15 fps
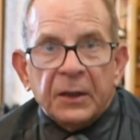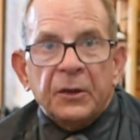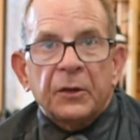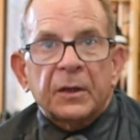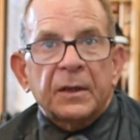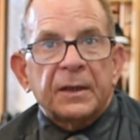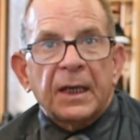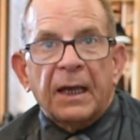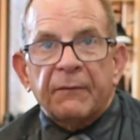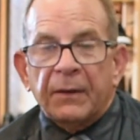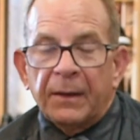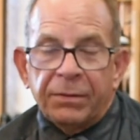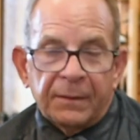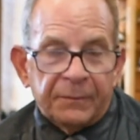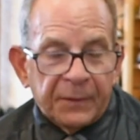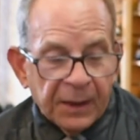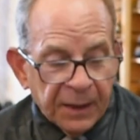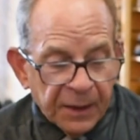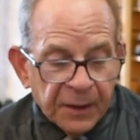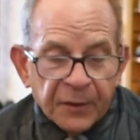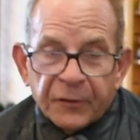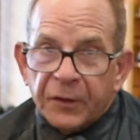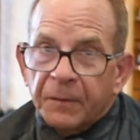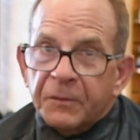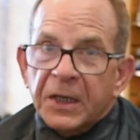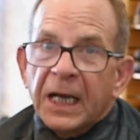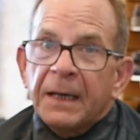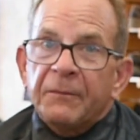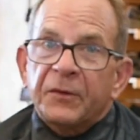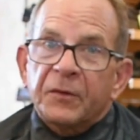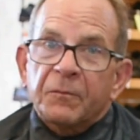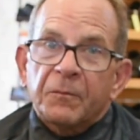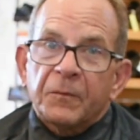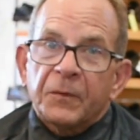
You can sometimes